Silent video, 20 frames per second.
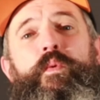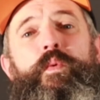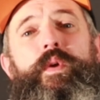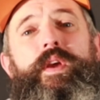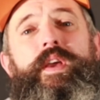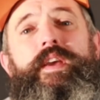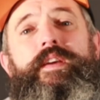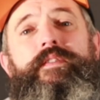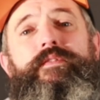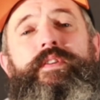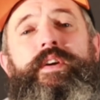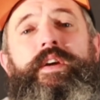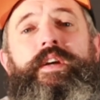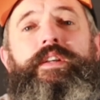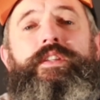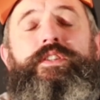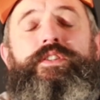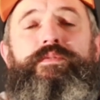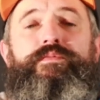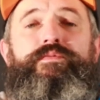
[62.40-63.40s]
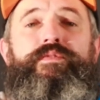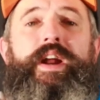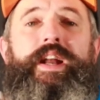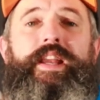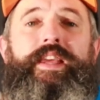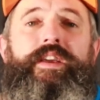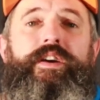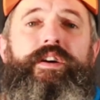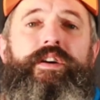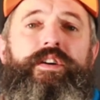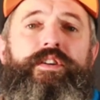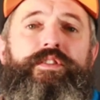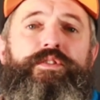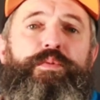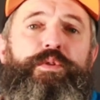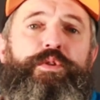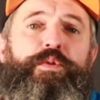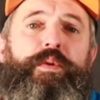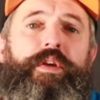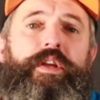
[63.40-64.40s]
with some rally cars,
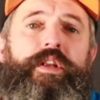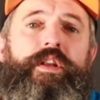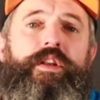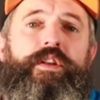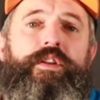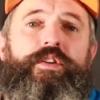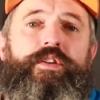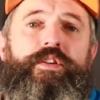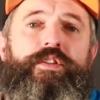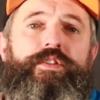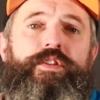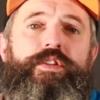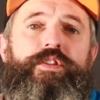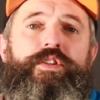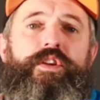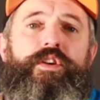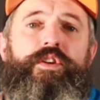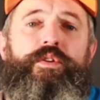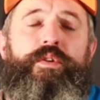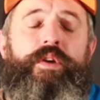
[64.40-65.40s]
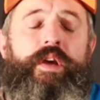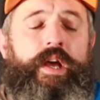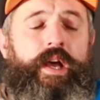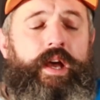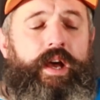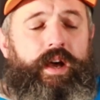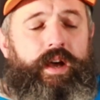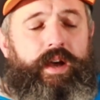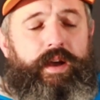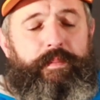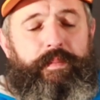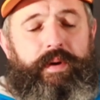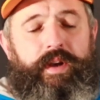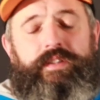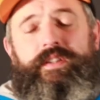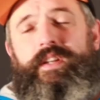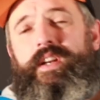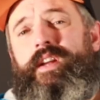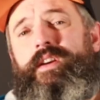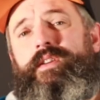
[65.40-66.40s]
which we're going to look to do
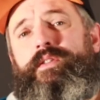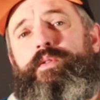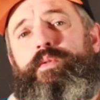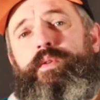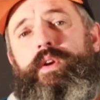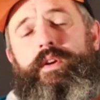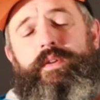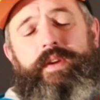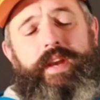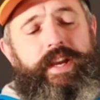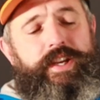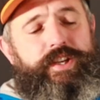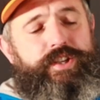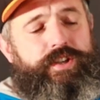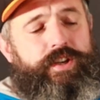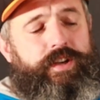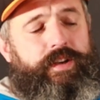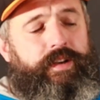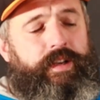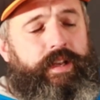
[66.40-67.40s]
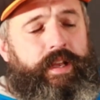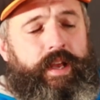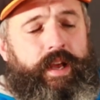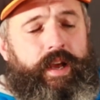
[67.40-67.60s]
at a local location.